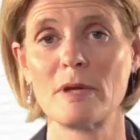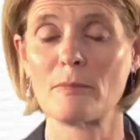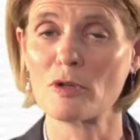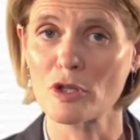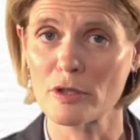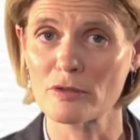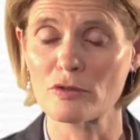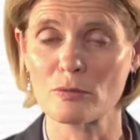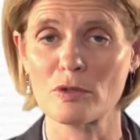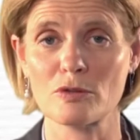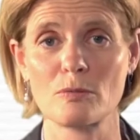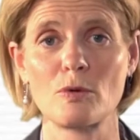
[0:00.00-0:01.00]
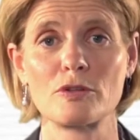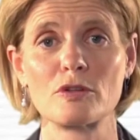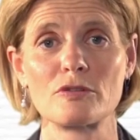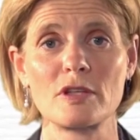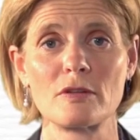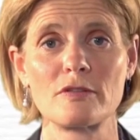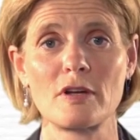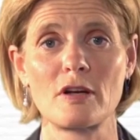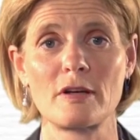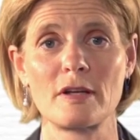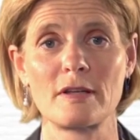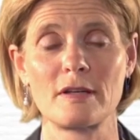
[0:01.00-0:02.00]
And we'll go into what those skills
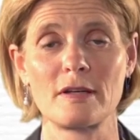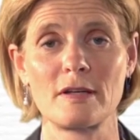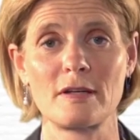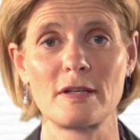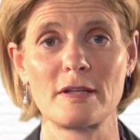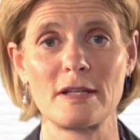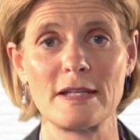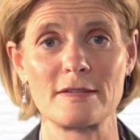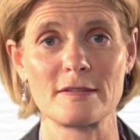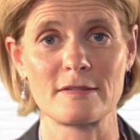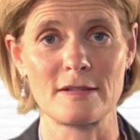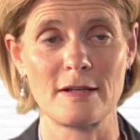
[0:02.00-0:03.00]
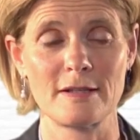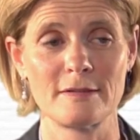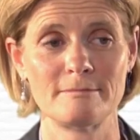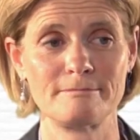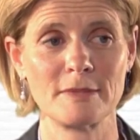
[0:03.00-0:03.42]
are at a later slide.